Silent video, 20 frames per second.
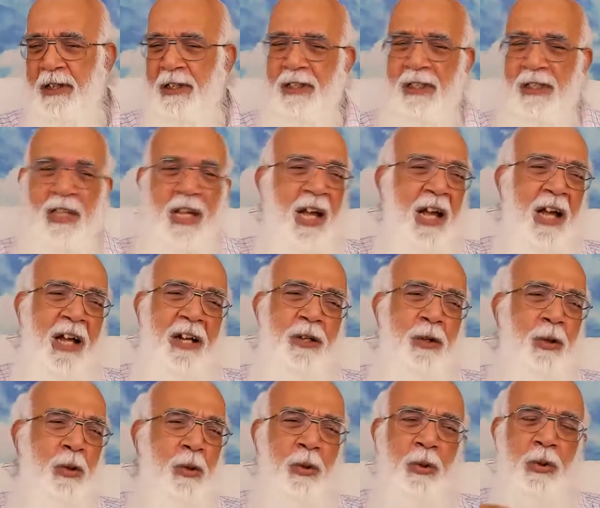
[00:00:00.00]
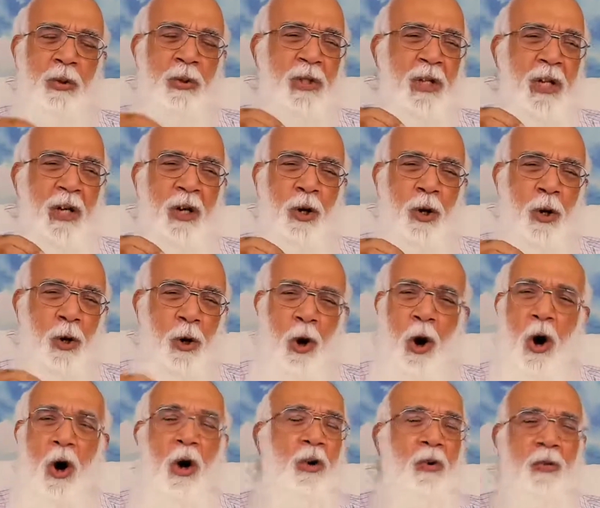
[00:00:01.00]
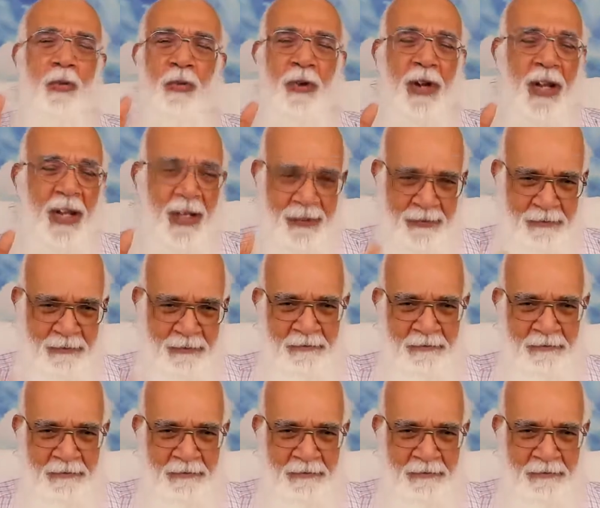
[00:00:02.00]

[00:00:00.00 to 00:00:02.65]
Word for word: that goes a long way.